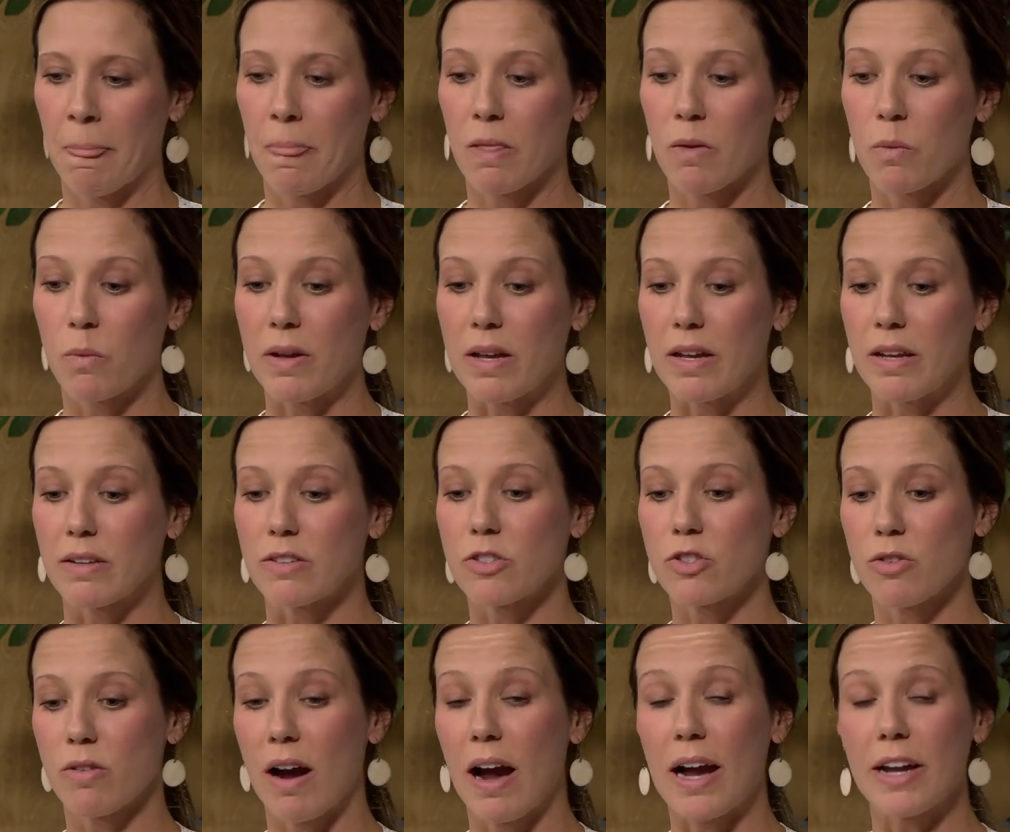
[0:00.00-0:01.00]
We
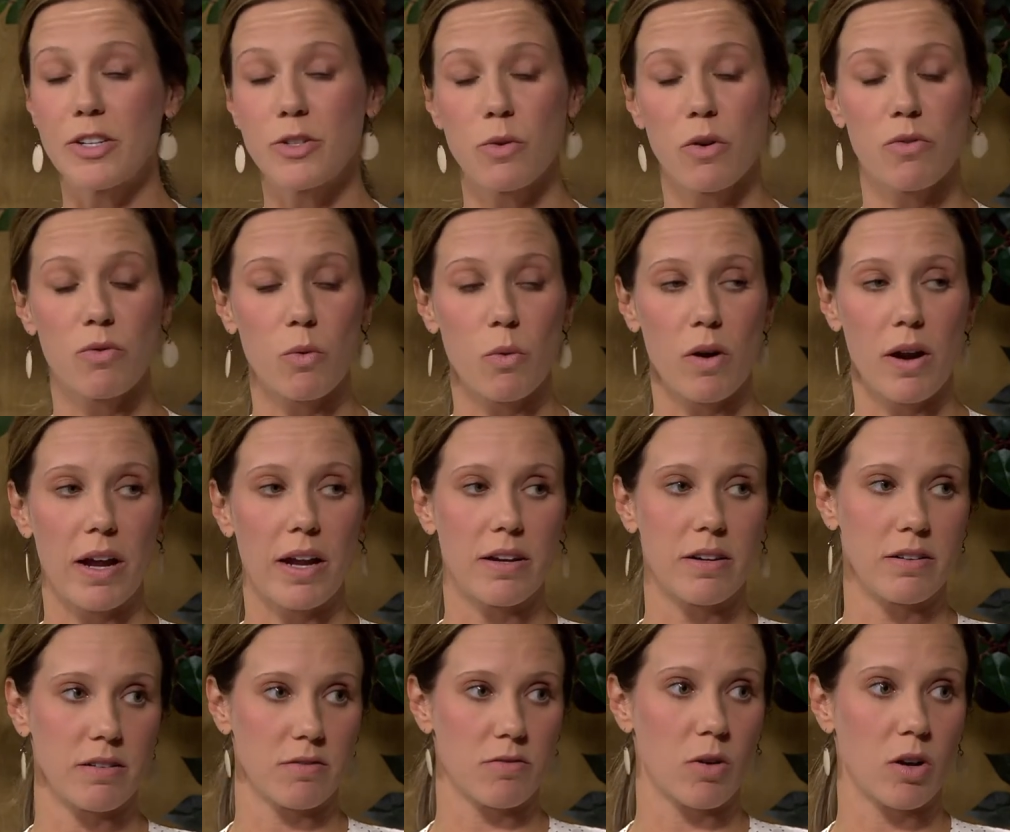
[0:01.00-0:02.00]
try to
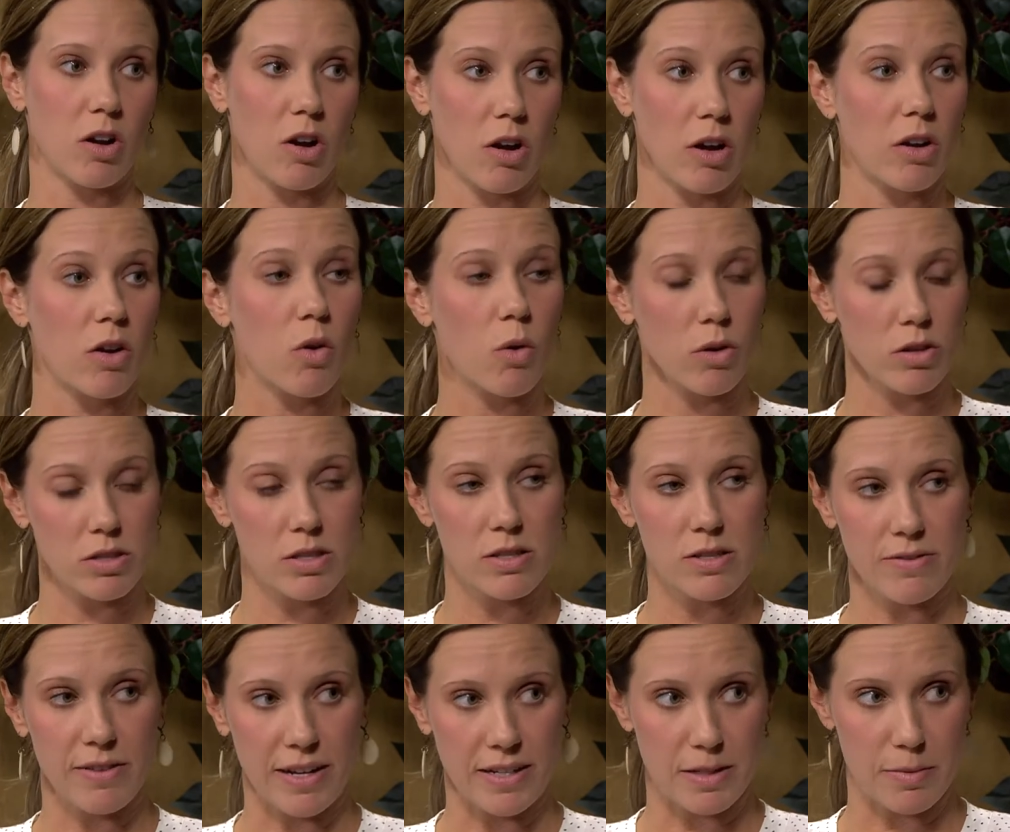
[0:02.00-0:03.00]
avoid recurrent courses
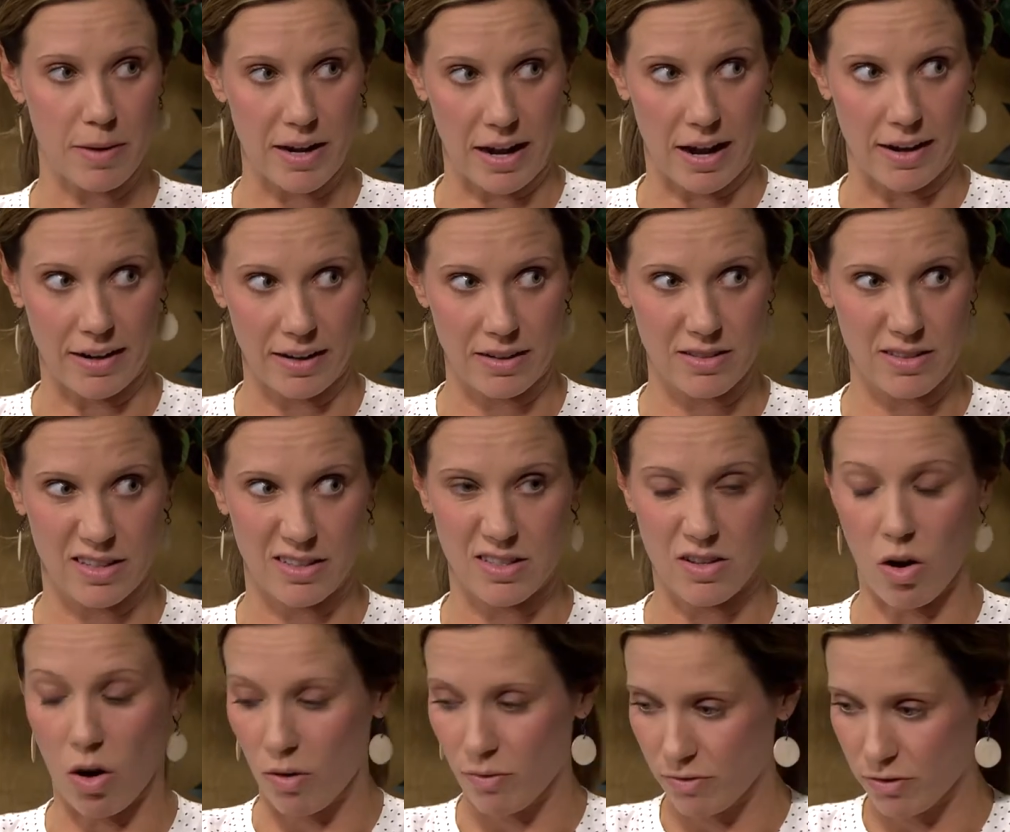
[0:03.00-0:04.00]
of antibiotics that's
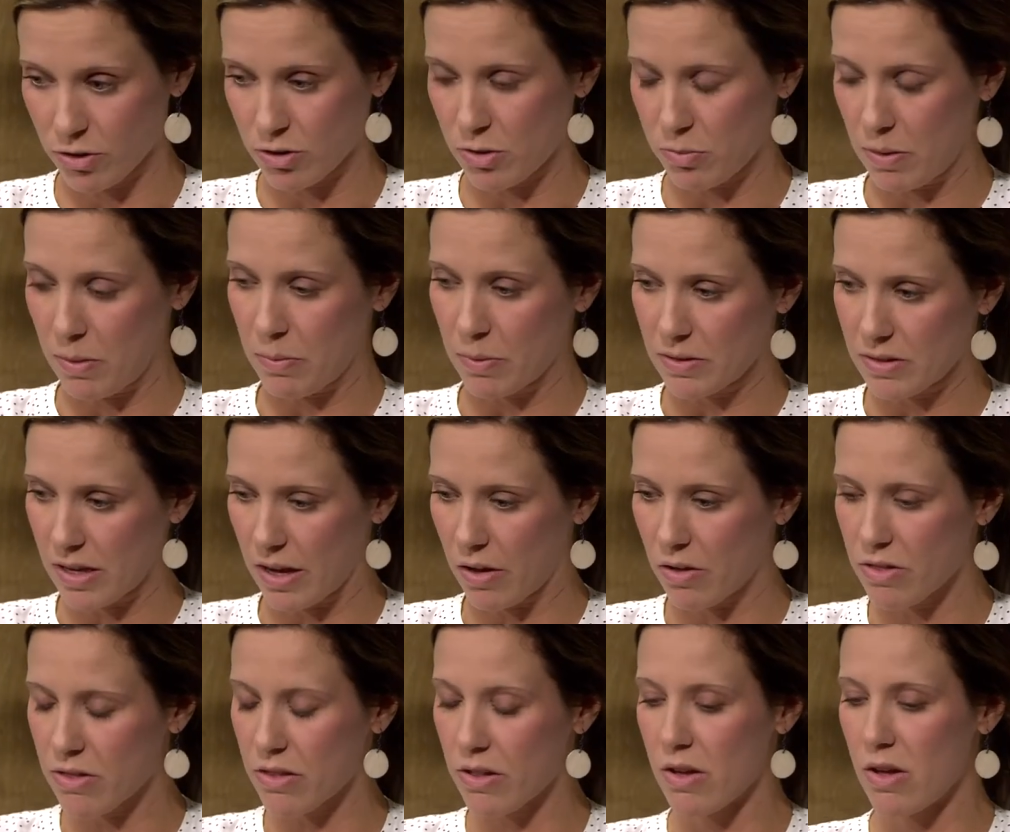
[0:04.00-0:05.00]
harmful to people's
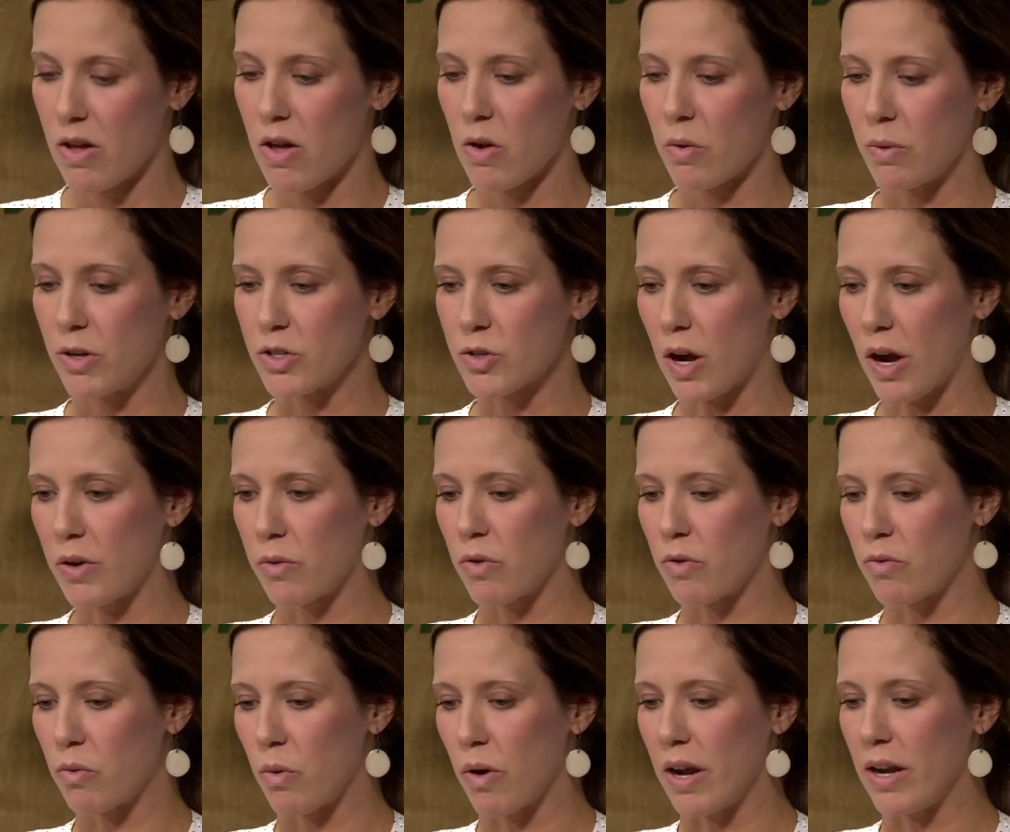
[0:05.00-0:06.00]
health. We try to
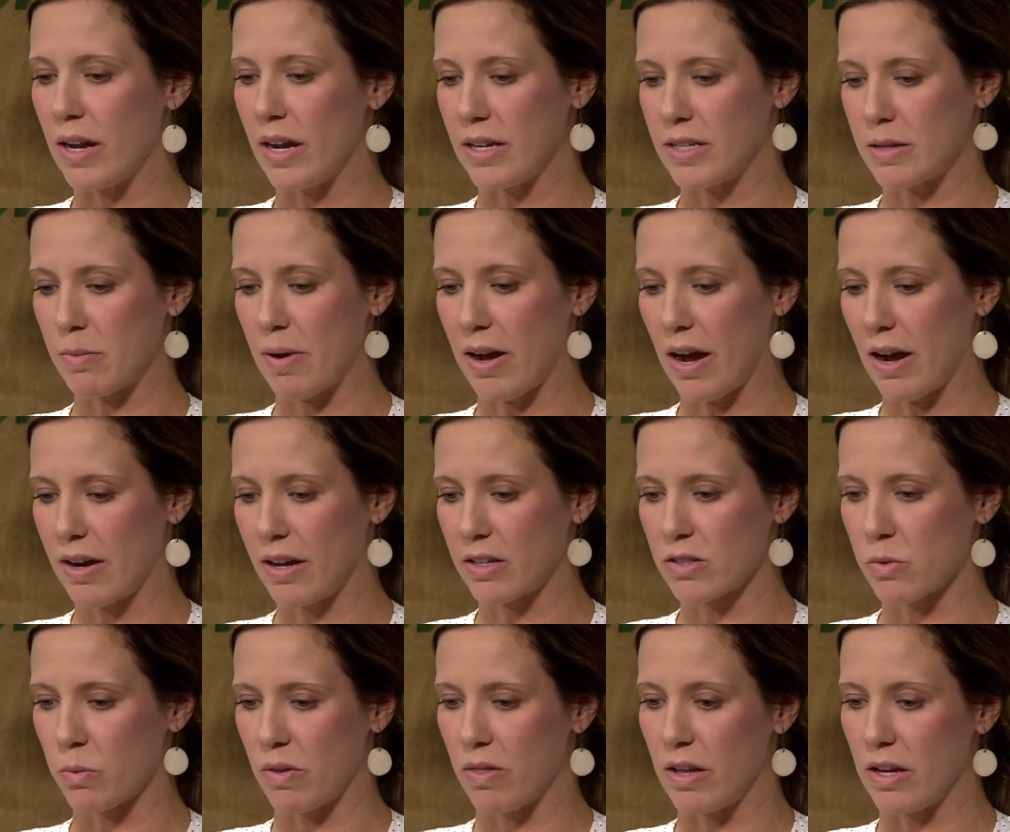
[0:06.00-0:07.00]
avoid
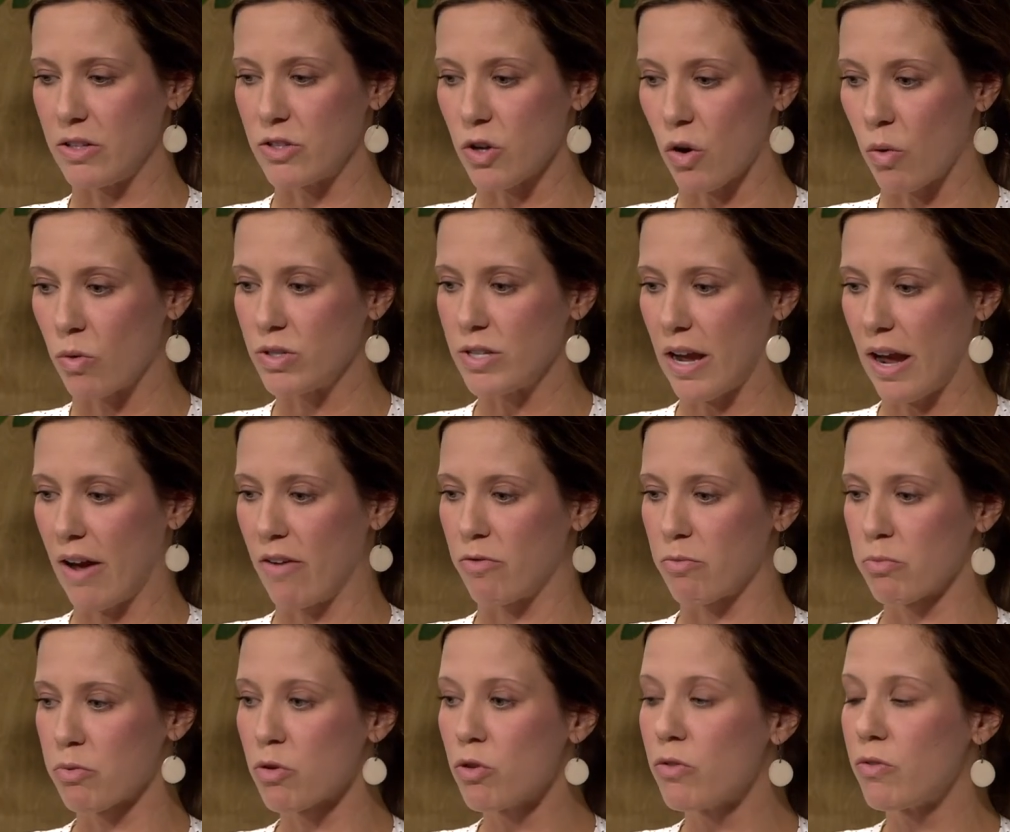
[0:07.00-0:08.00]
antibiotics when they don't have
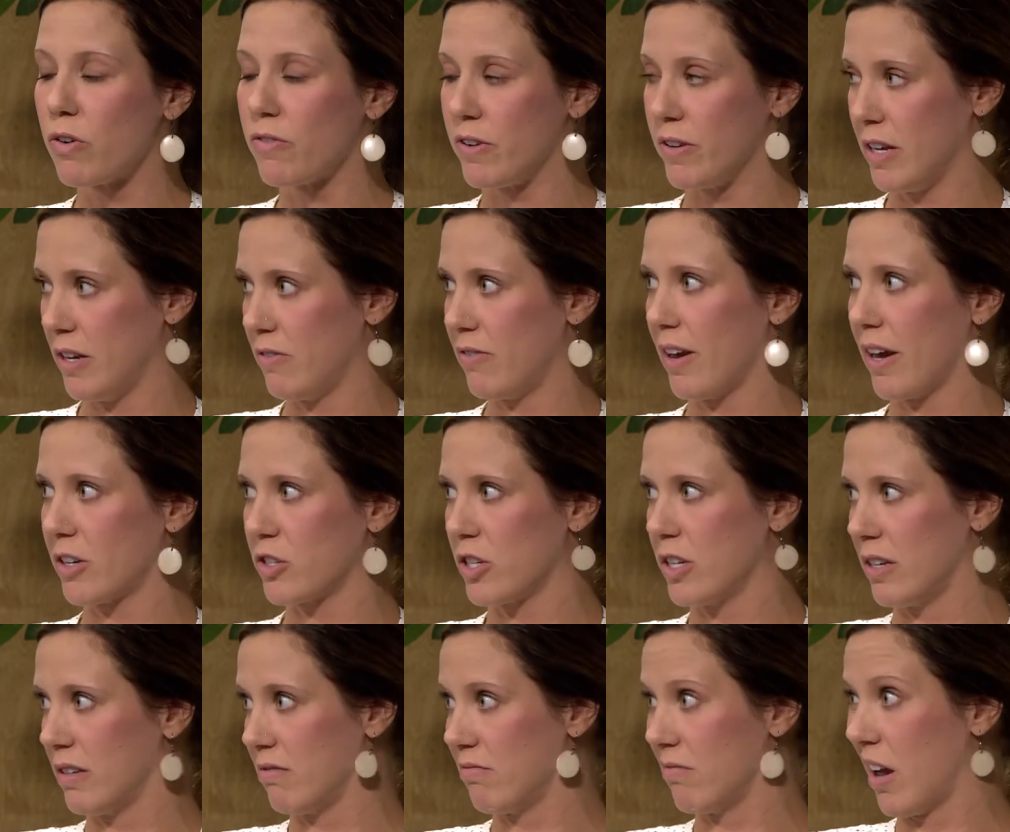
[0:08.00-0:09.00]
proof of an
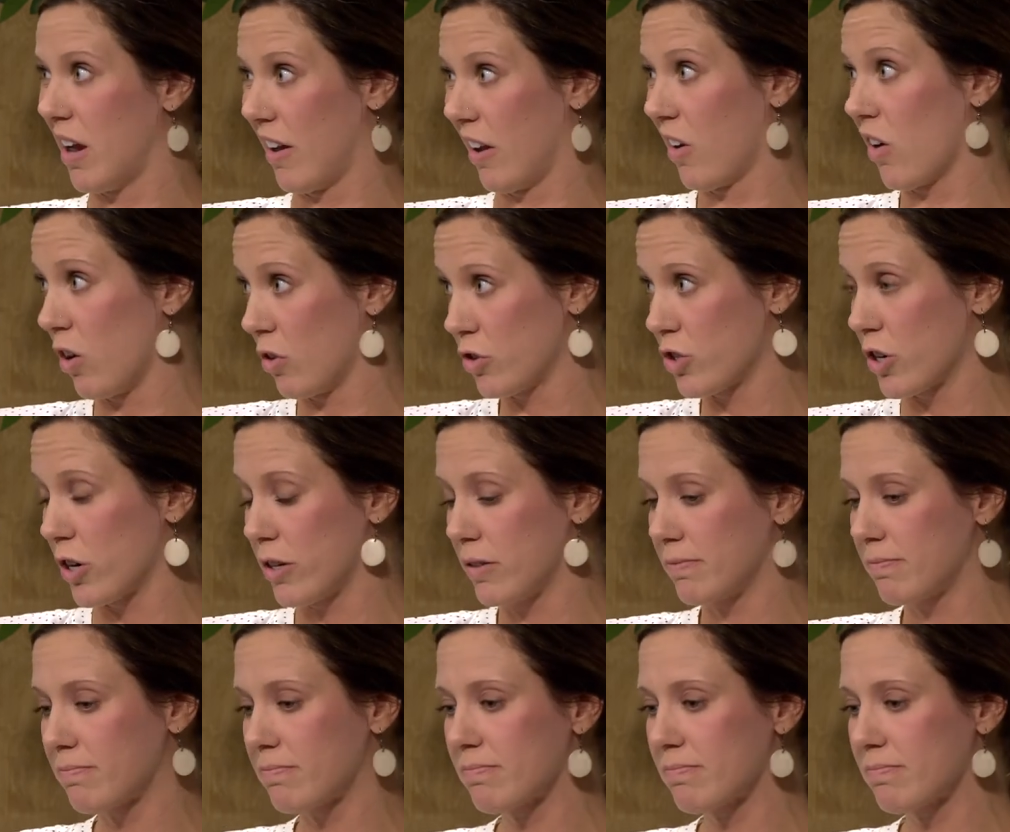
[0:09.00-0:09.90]
infection on a culture.